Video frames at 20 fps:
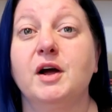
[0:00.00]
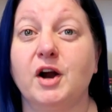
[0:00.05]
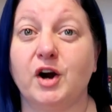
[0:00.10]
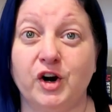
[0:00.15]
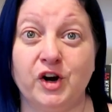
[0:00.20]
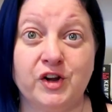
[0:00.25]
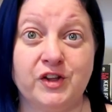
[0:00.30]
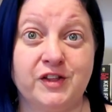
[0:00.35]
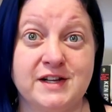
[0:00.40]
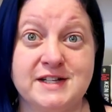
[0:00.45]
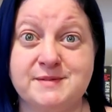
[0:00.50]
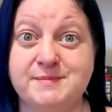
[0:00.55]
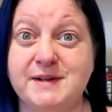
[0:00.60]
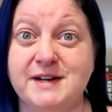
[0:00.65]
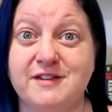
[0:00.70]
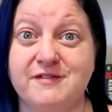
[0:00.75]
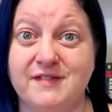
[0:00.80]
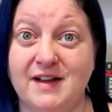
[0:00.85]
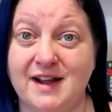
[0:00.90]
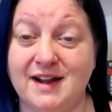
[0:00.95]
Earth has been
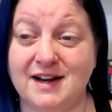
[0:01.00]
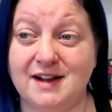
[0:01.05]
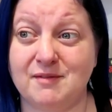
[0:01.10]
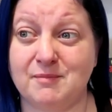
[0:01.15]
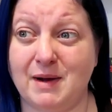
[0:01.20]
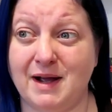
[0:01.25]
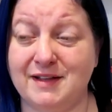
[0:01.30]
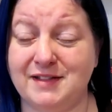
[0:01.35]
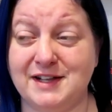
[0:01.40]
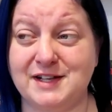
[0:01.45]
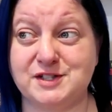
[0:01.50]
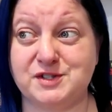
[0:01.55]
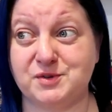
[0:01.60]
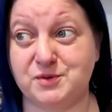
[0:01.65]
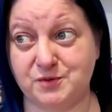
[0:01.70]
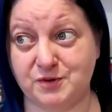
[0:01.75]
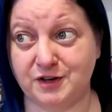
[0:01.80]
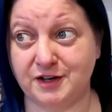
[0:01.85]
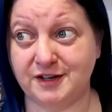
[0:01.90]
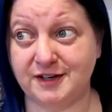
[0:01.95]
invaded by these
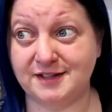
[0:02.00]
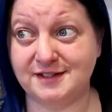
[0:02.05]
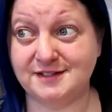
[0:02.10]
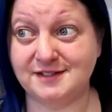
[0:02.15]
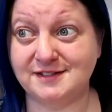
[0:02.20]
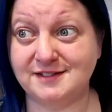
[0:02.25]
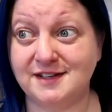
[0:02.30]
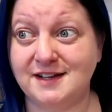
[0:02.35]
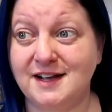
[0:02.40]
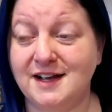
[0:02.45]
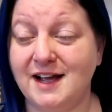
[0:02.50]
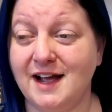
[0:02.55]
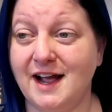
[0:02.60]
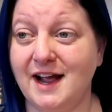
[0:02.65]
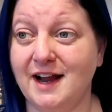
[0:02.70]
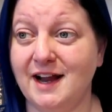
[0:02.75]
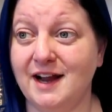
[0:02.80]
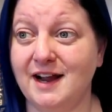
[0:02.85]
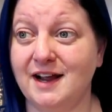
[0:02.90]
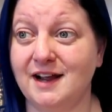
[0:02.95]
orcs
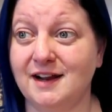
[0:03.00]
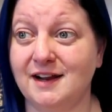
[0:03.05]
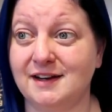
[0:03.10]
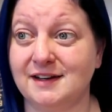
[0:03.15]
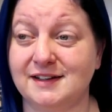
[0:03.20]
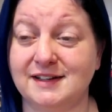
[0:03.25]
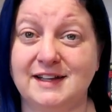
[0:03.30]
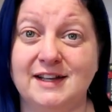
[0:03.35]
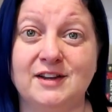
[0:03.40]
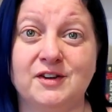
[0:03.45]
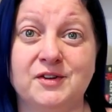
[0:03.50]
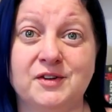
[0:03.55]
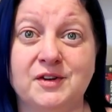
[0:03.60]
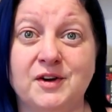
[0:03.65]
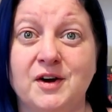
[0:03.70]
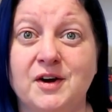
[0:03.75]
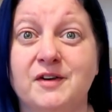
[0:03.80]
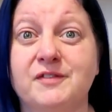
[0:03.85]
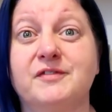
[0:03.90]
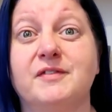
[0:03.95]
and killed
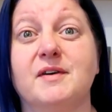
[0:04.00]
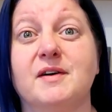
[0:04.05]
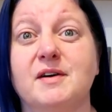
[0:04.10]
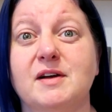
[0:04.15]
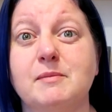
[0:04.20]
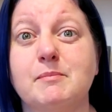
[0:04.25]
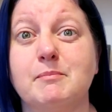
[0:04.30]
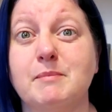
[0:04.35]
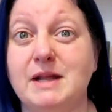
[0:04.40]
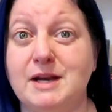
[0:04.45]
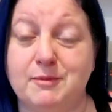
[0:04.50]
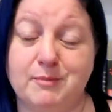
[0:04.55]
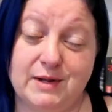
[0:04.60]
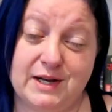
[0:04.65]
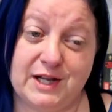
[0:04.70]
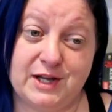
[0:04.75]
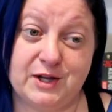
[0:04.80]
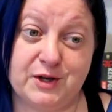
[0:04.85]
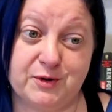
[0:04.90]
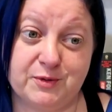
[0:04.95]
off many,
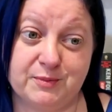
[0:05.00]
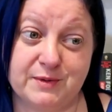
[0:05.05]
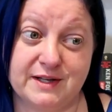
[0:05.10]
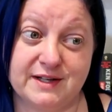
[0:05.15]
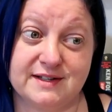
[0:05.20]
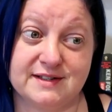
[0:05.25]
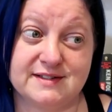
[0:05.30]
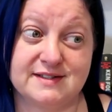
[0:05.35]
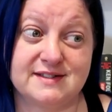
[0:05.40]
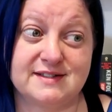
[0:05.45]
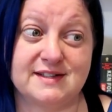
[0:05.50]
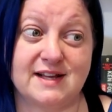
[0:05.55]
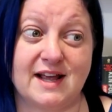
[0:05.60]
many humans.